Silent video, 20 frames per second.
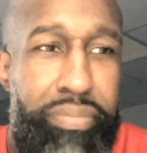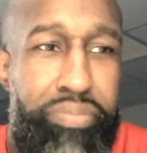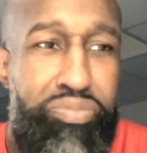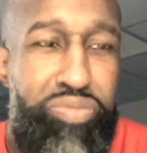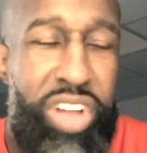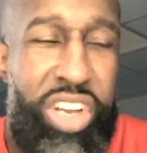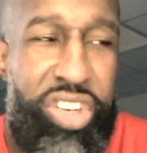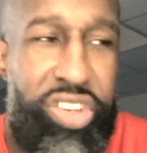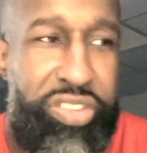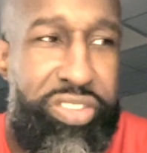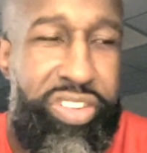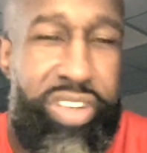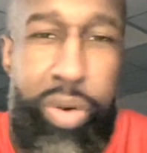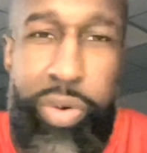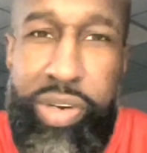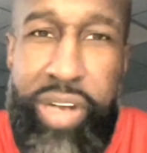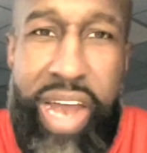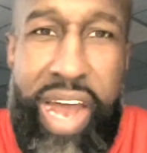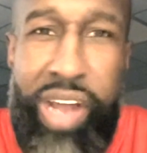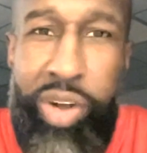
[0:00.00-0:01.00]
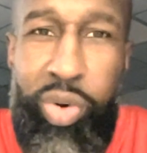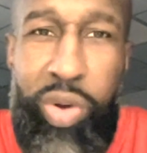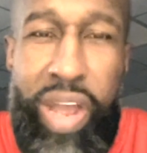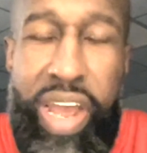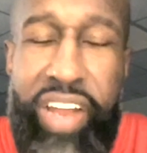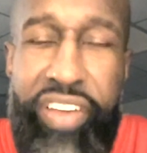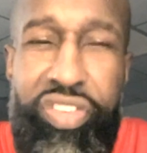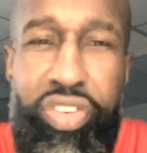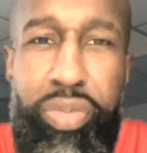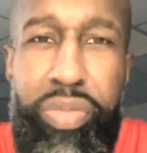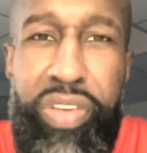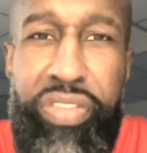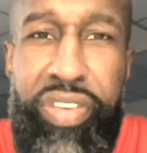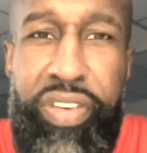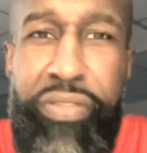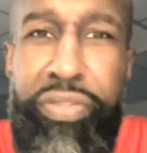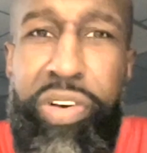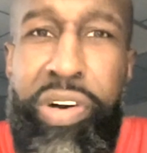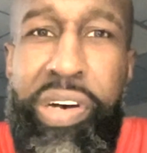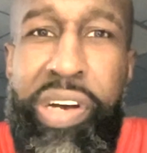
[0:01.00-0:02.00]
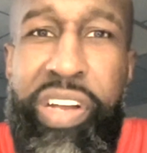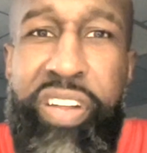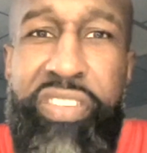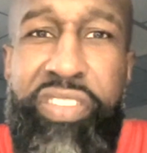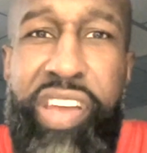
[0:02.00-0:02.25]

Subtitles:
They just saw a guy who had two missing front